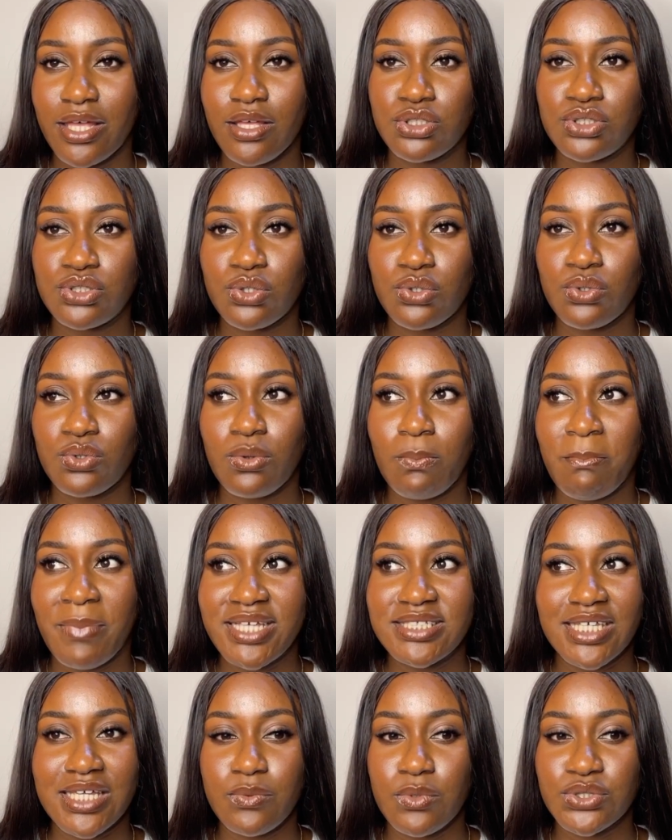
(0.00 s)
so my
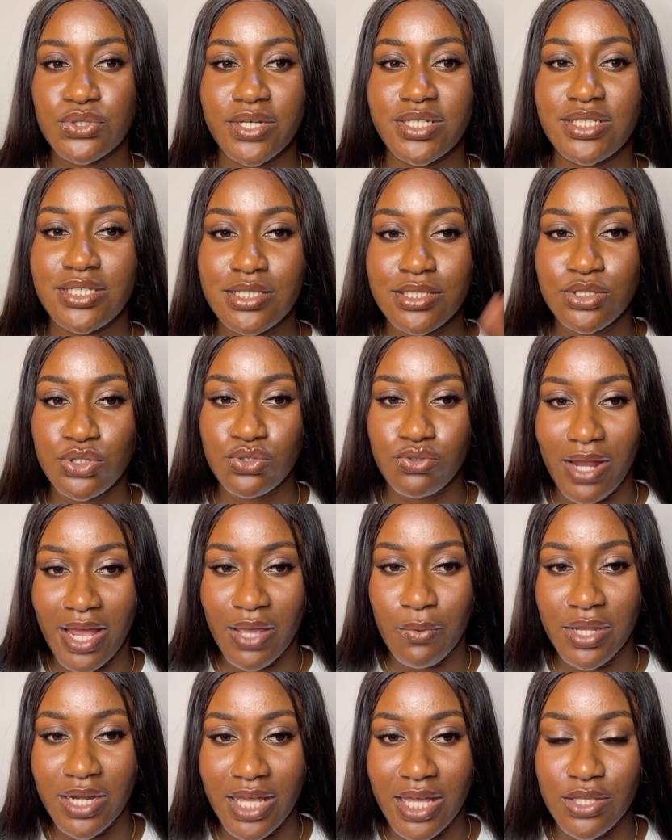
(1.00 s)
skin was already dry
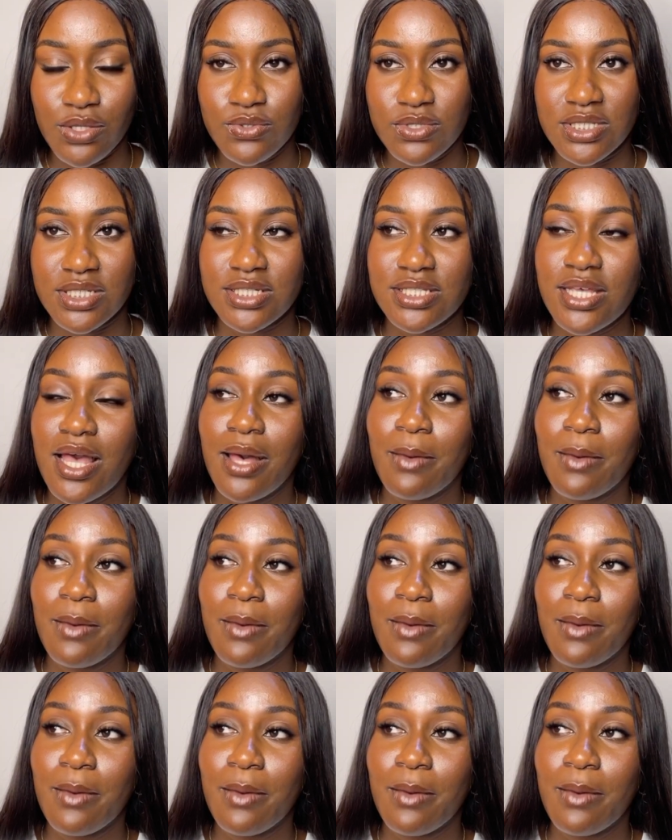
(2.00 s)
when I used it.